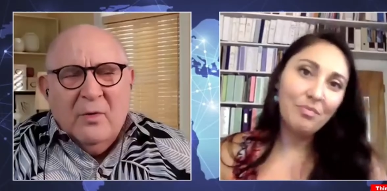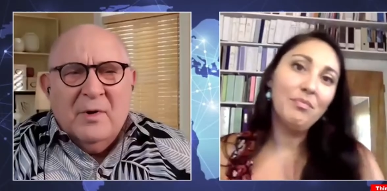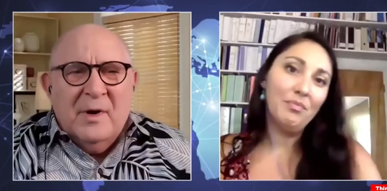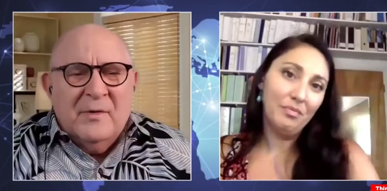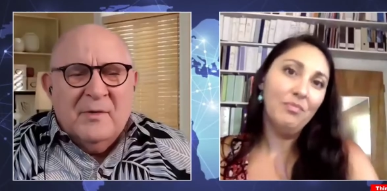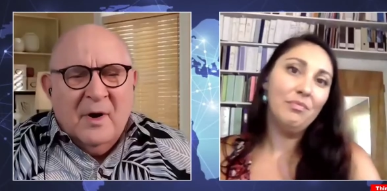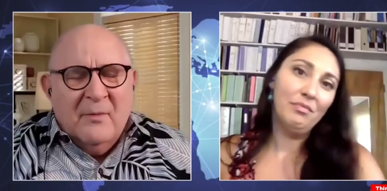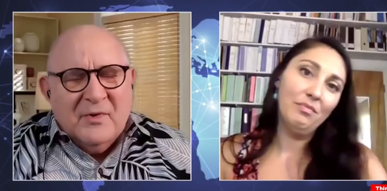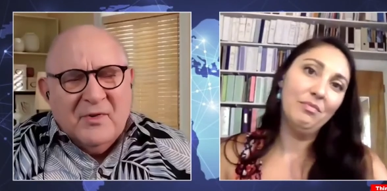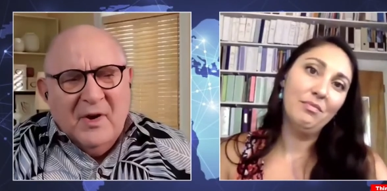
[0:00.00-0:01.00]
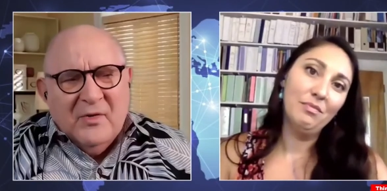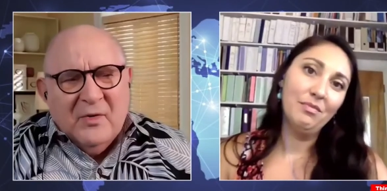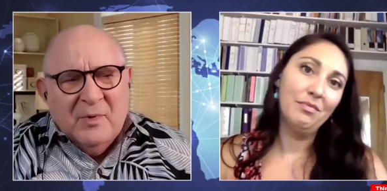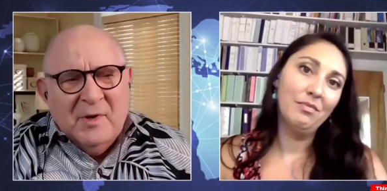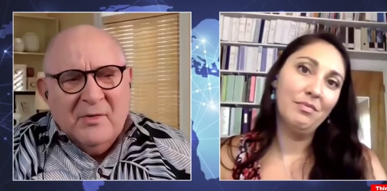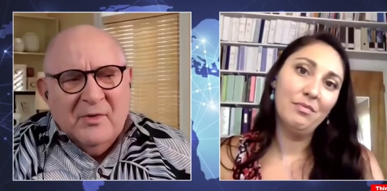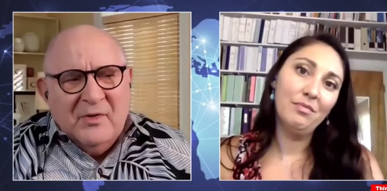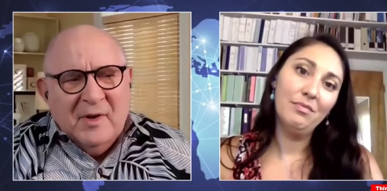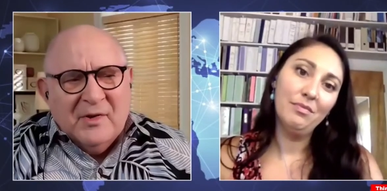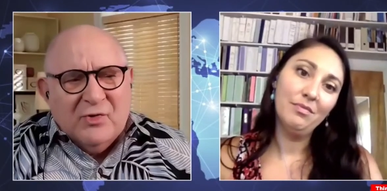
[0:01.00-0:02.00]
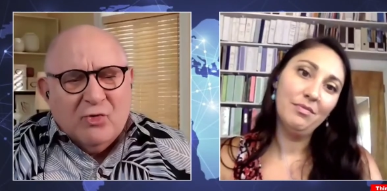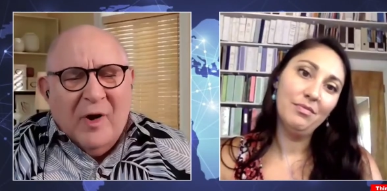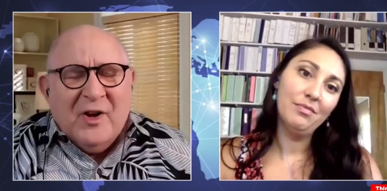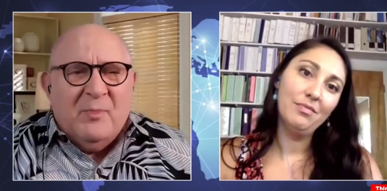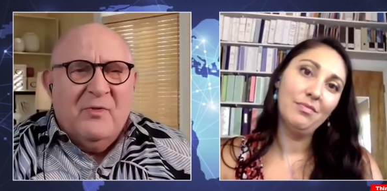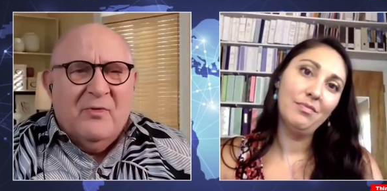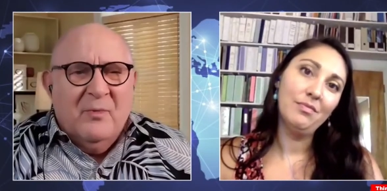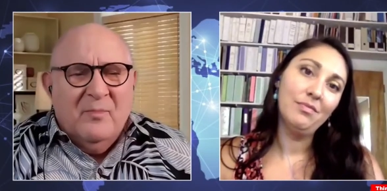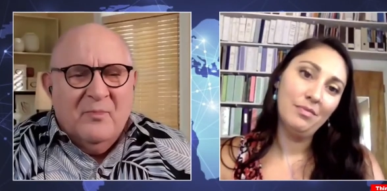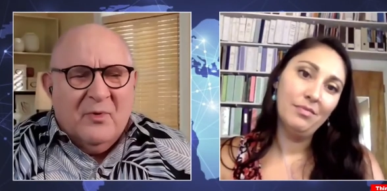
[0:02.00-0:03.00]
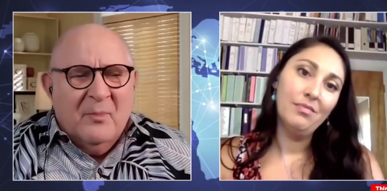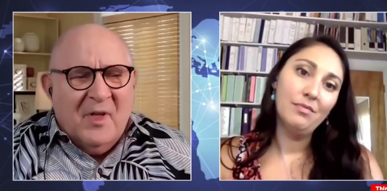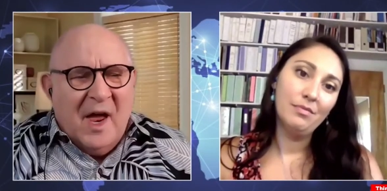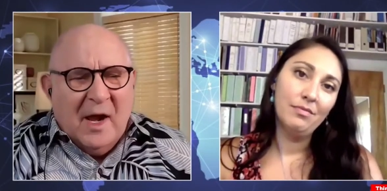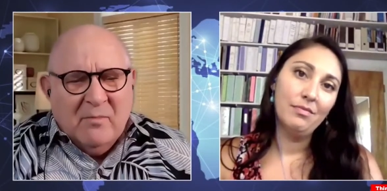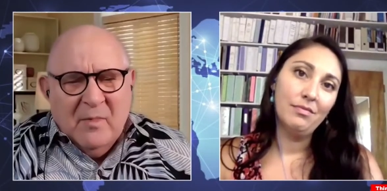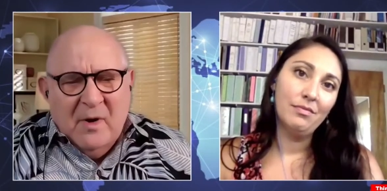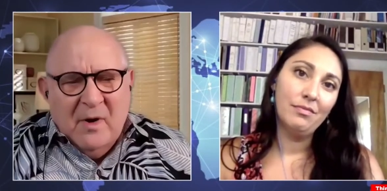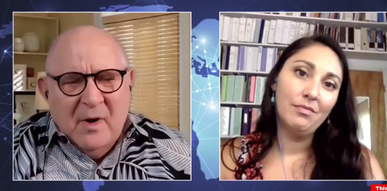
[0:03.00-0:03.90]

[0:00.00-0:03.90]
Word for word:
Speaker 1: early in the conversation, but another thing that strikes me from from that